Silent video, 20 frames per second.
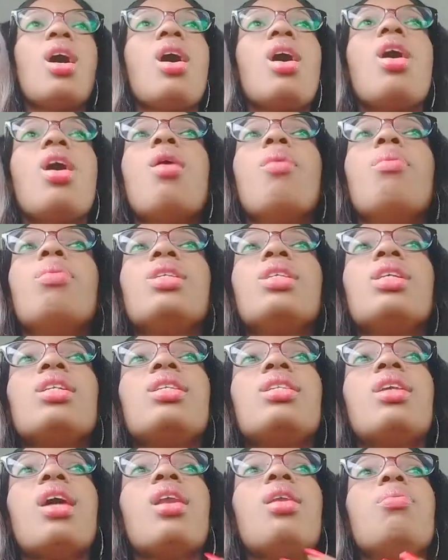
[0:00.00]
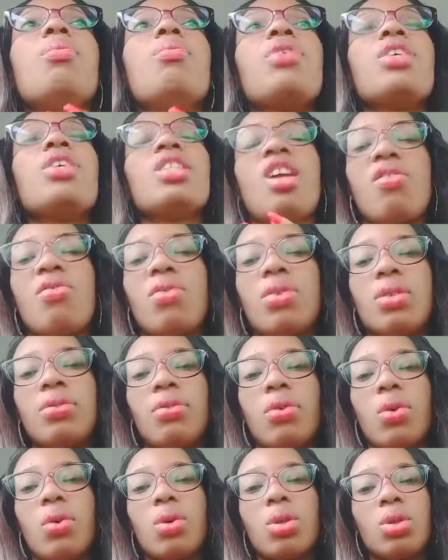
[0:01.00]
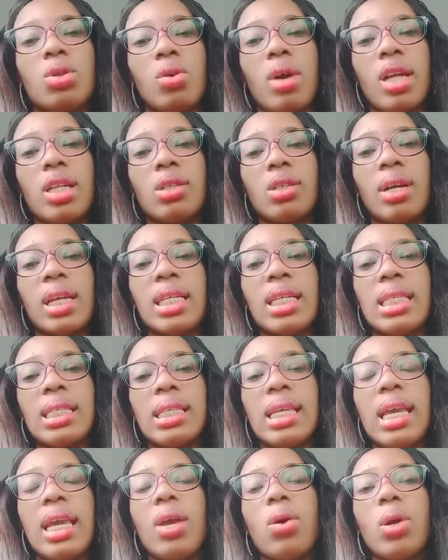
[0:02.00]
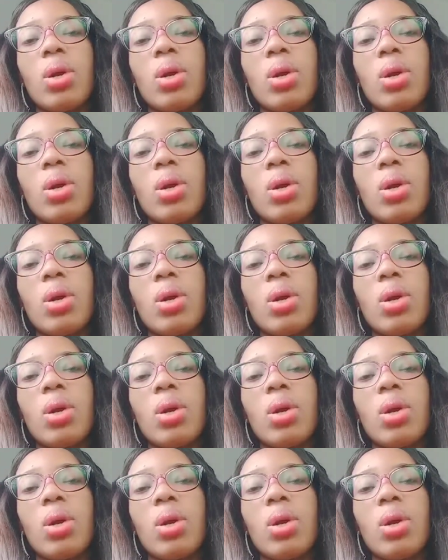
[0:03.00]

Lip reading: It's a deliberate effort for us to actually say,